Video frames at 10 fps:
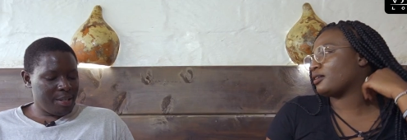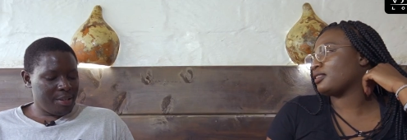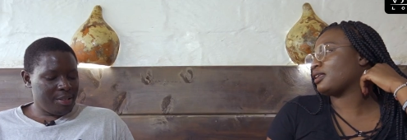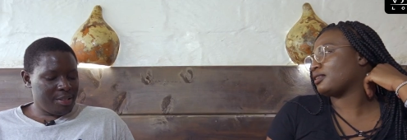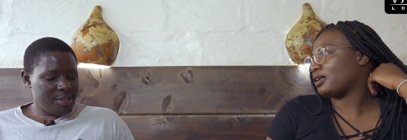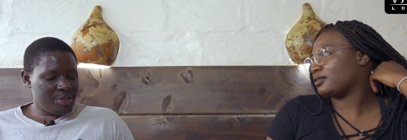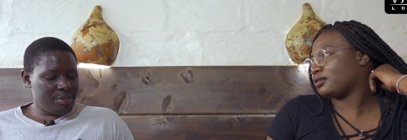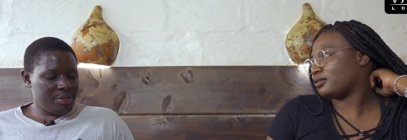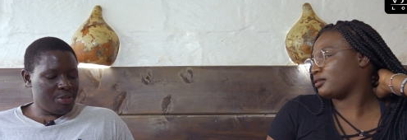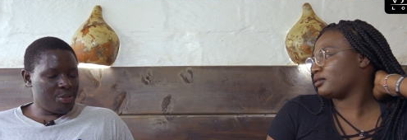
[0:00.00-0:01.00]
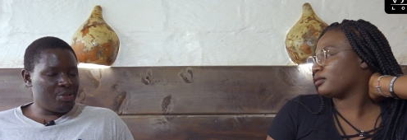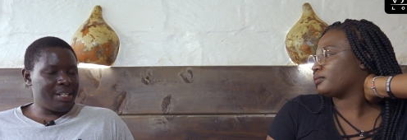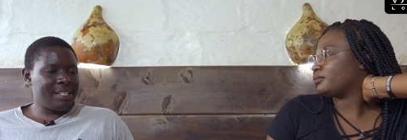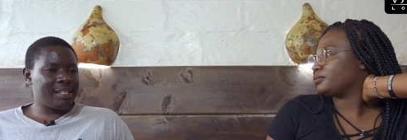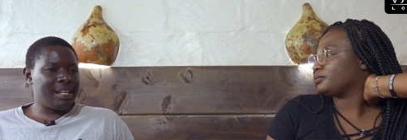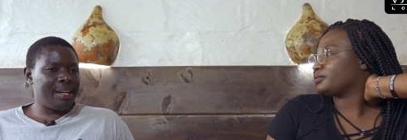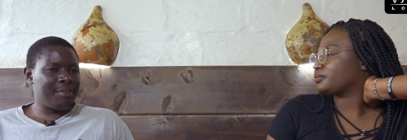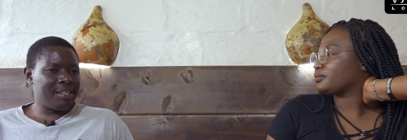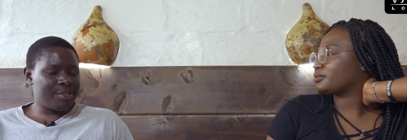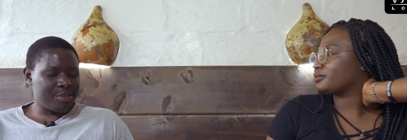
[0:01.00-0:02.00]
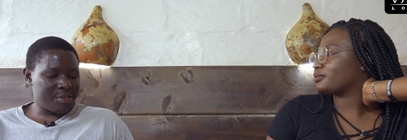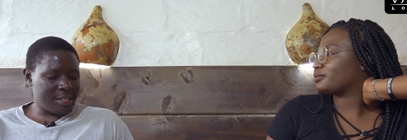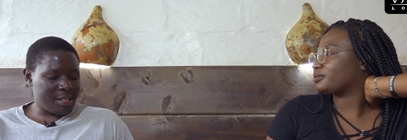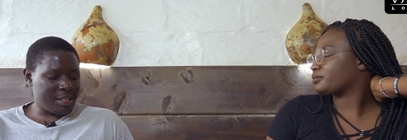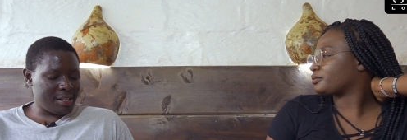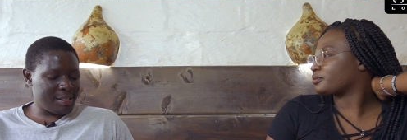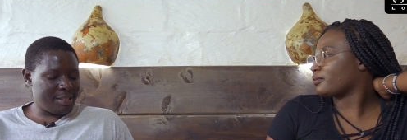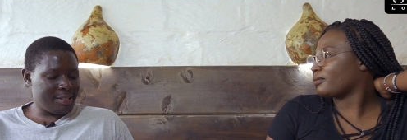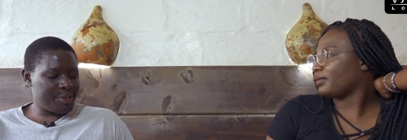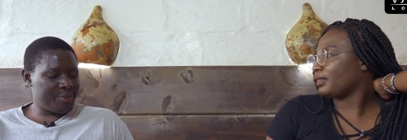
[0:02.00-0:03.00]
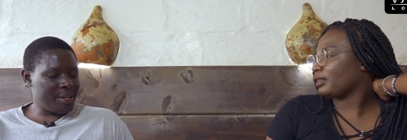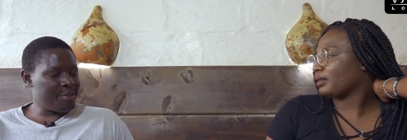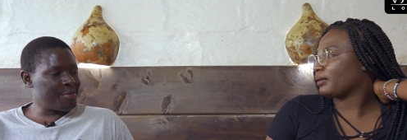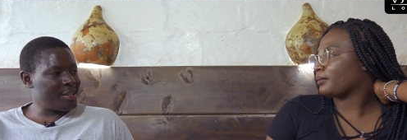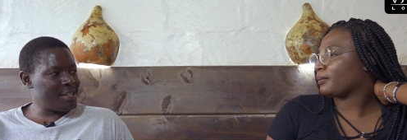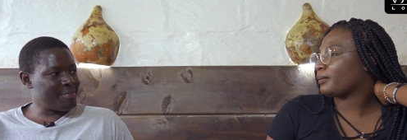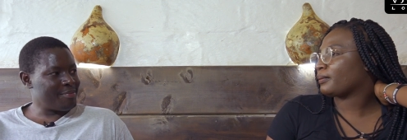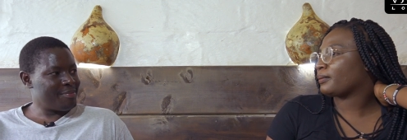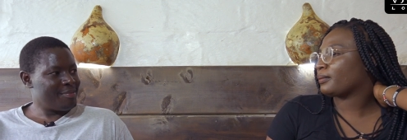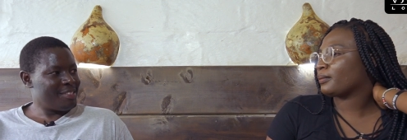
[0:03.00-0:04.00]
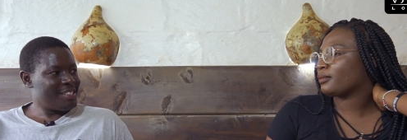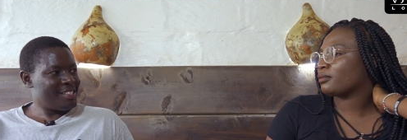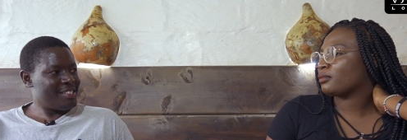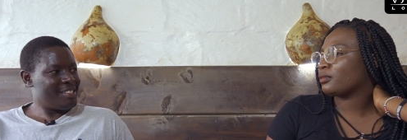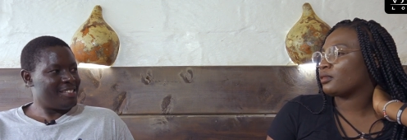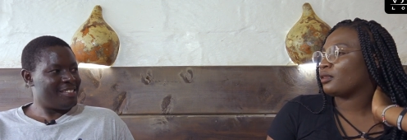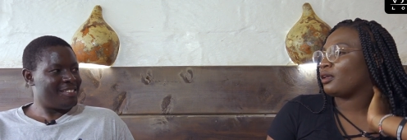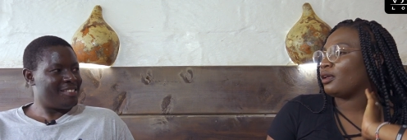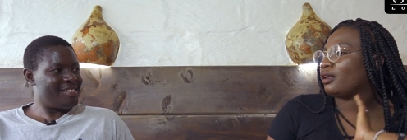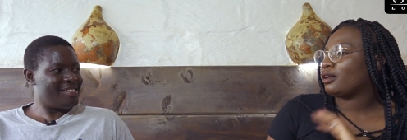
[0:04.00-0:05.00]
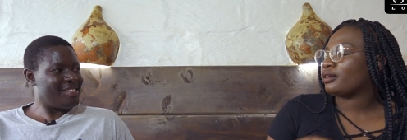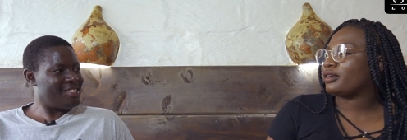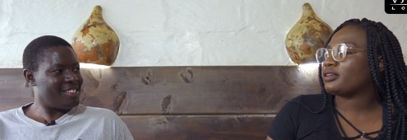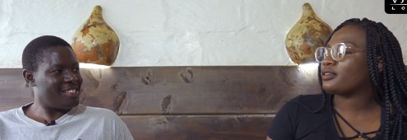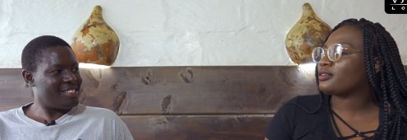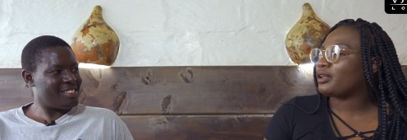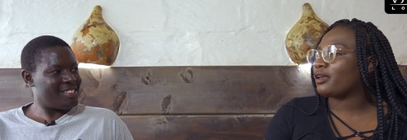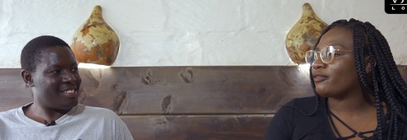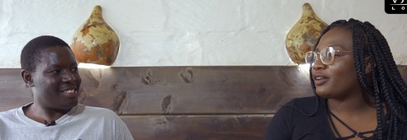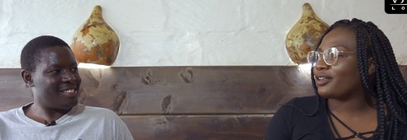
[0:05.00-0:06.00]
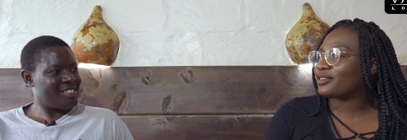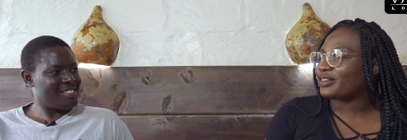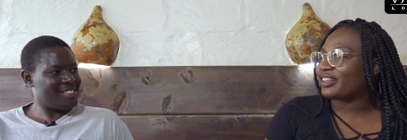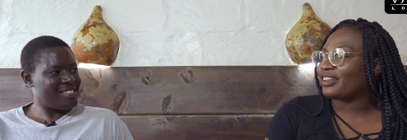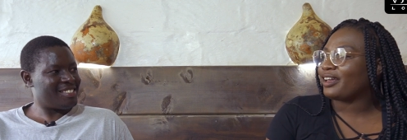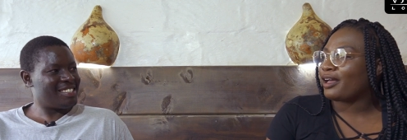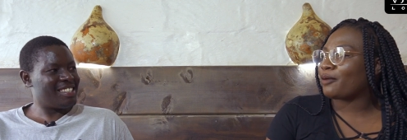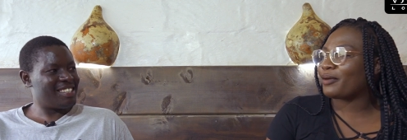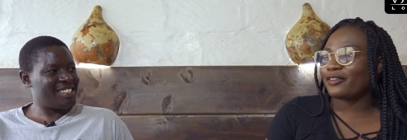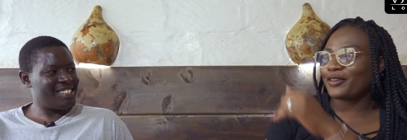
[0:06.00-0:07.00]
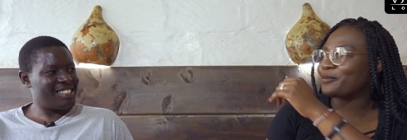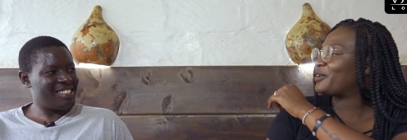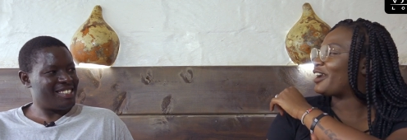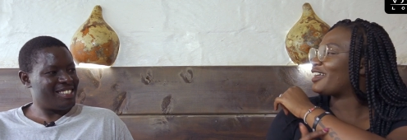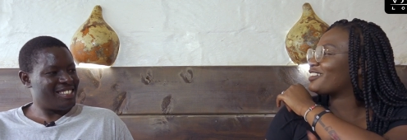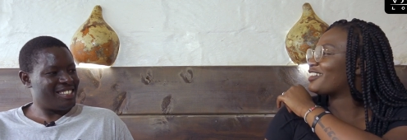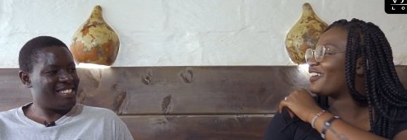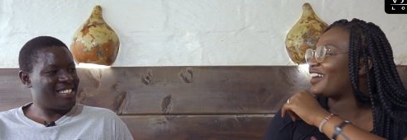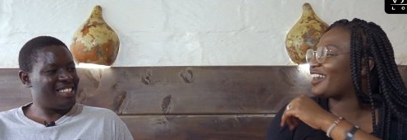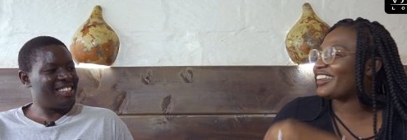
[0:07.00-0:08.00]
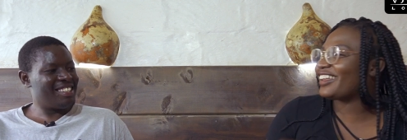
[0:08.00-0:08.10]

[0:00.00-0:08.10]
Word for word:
Speaker 1: I think that's
Speaker 2: it. The greatest life lesson uh, this far you've come
Speaker 1: greatest life lesson yeah. apart from Morans the world.